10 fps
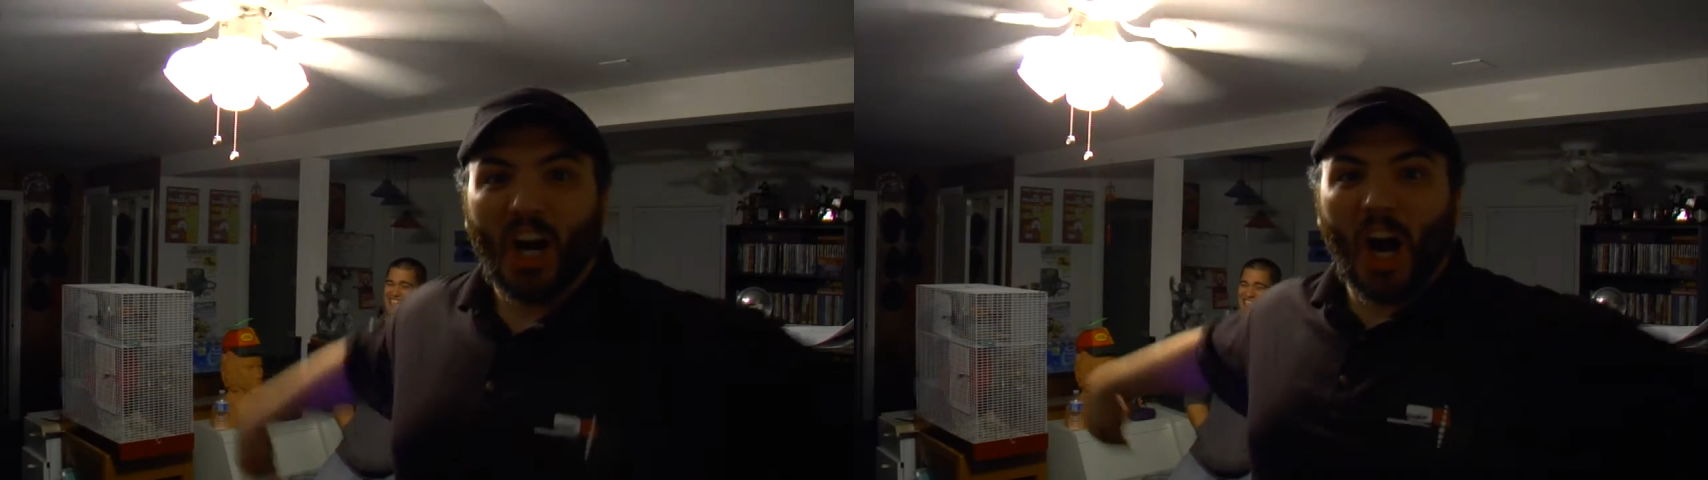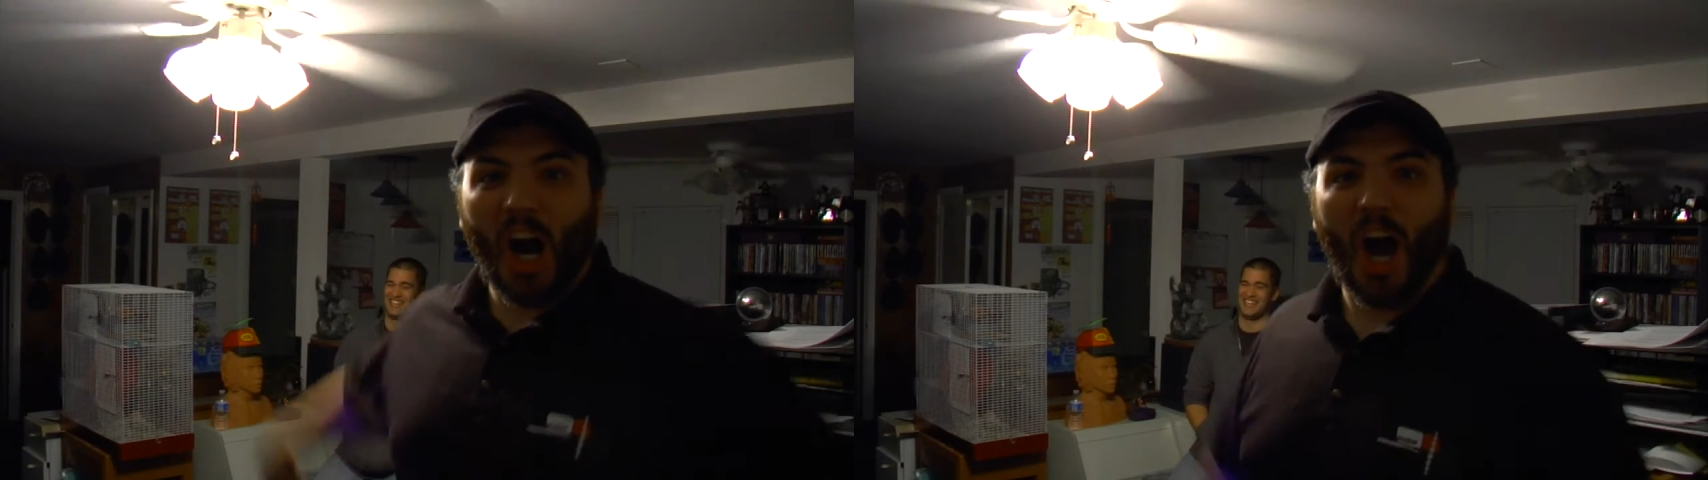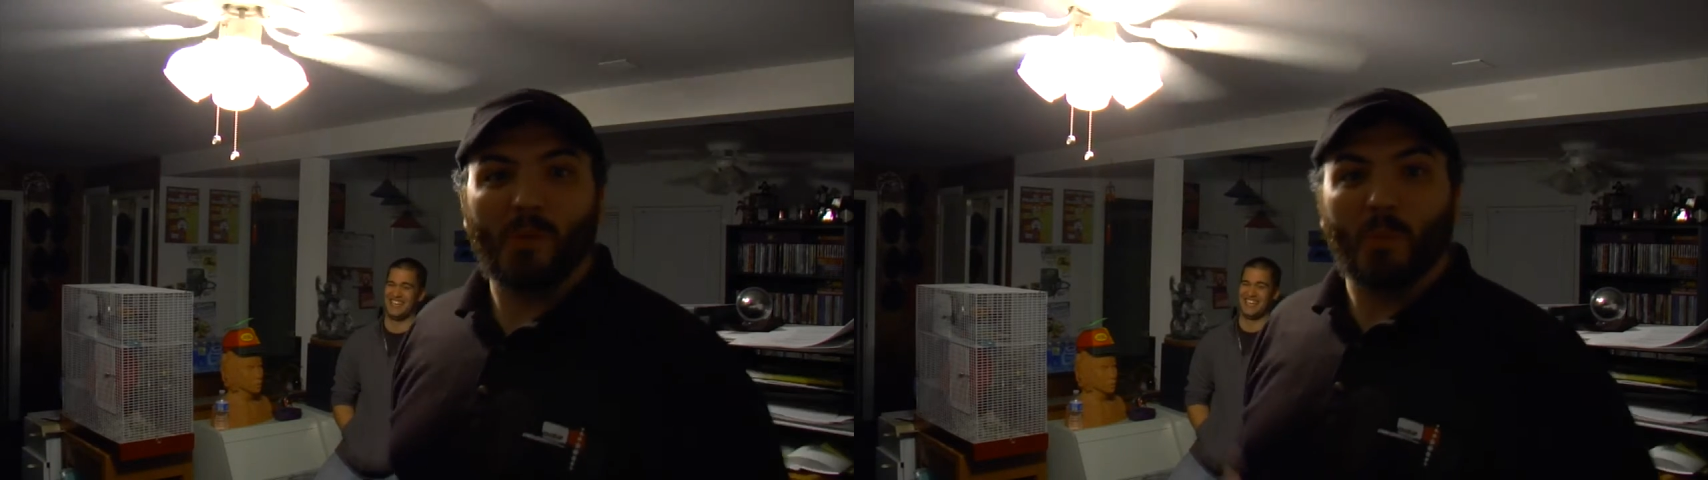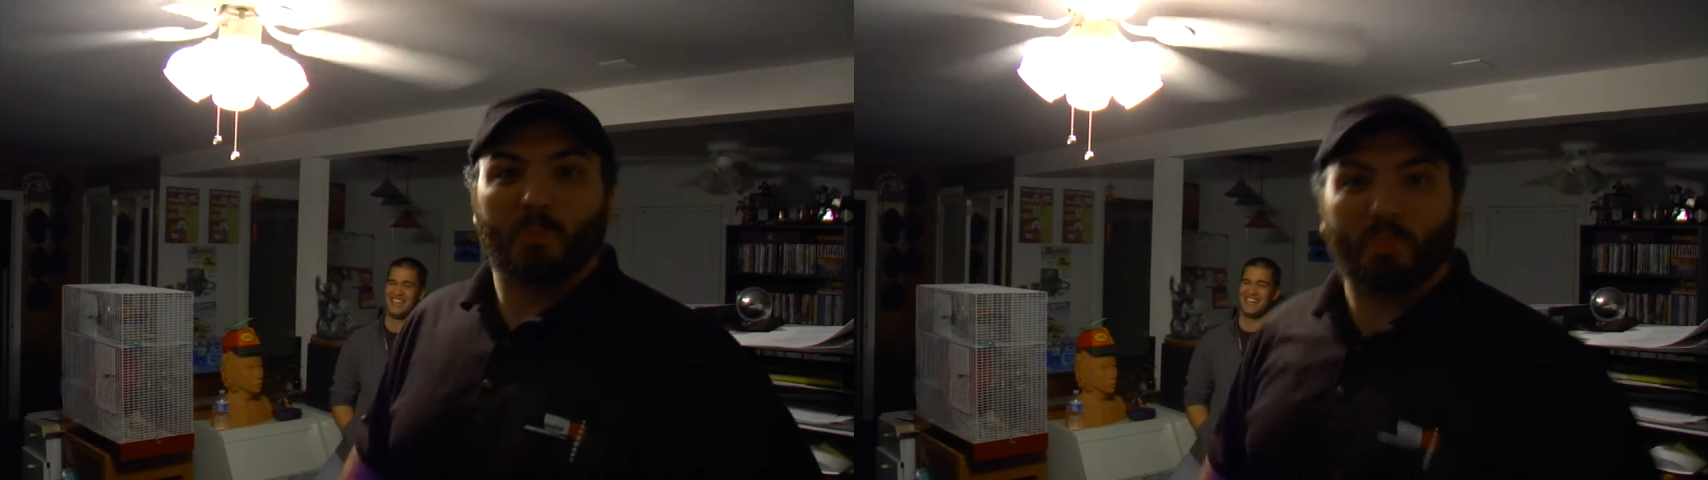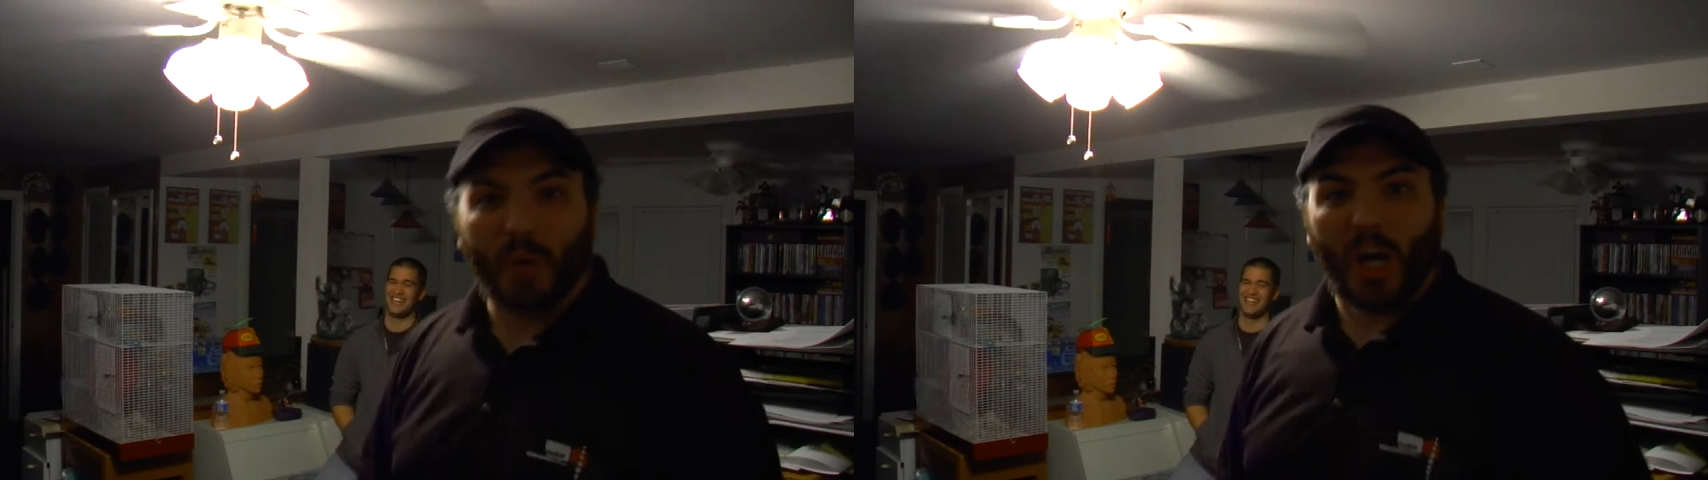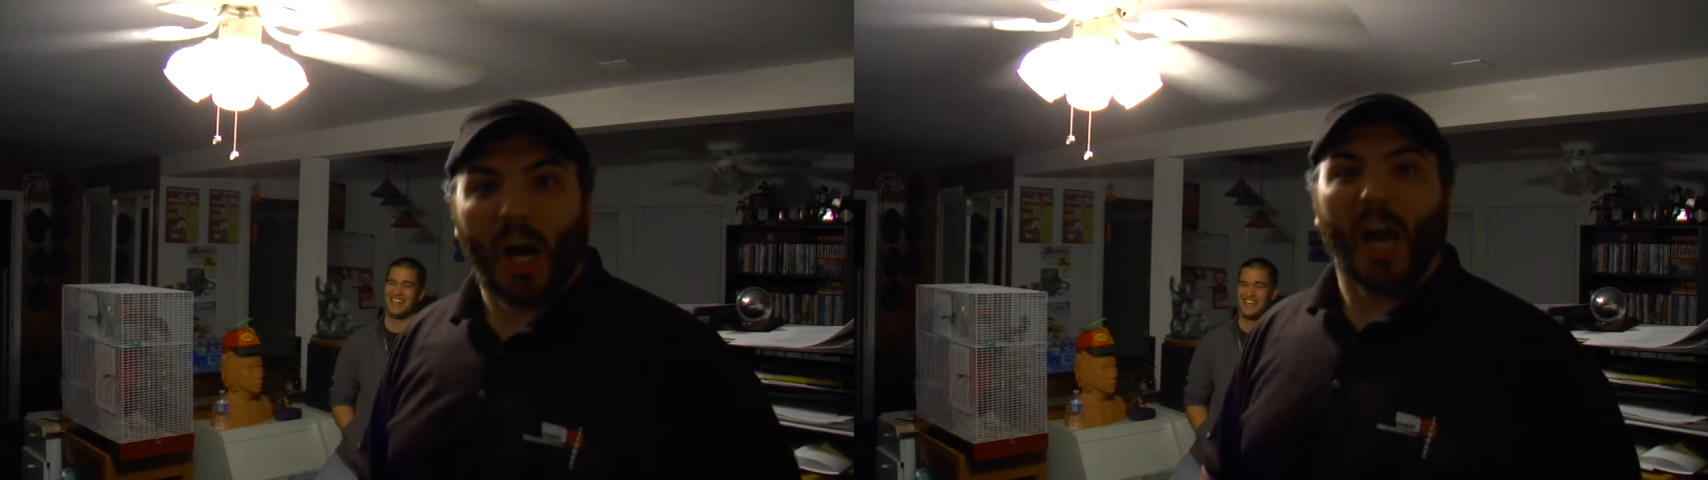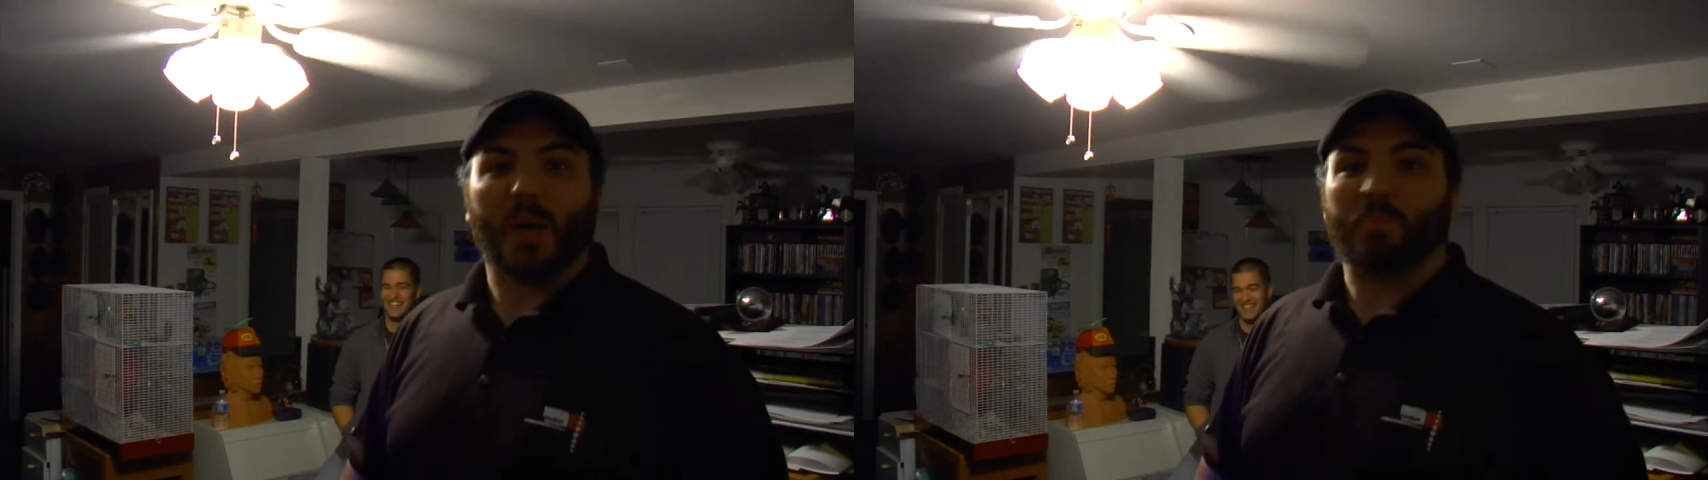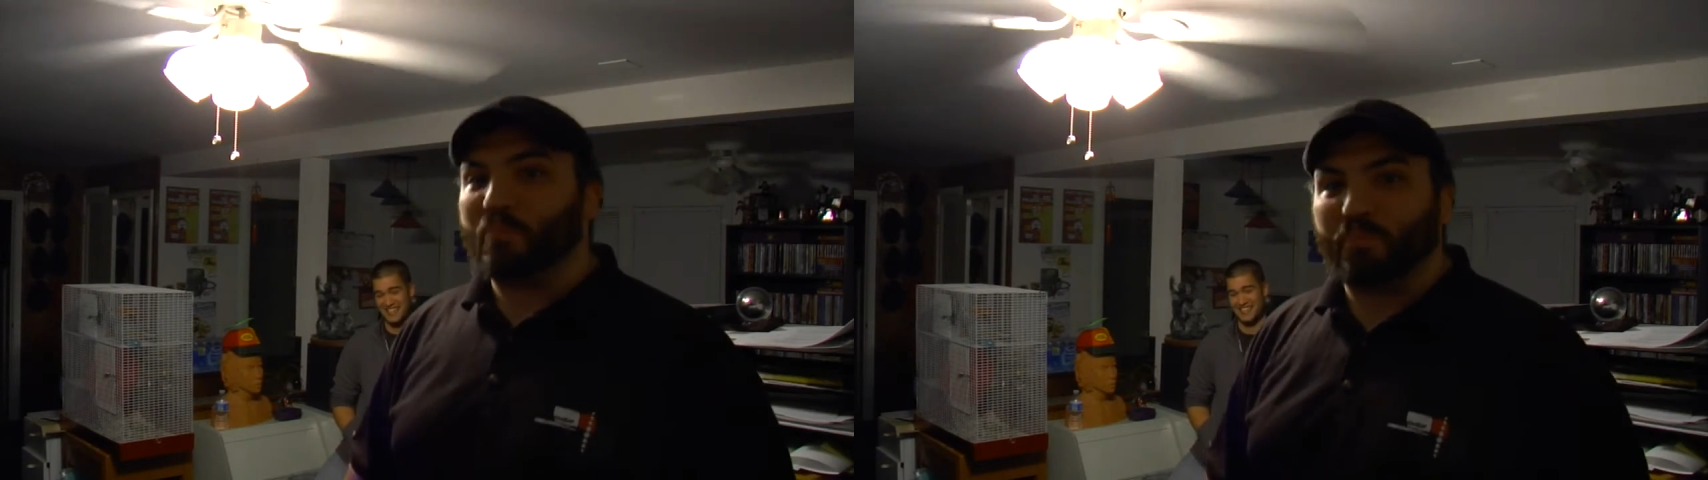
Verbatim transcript: I'm a pro... I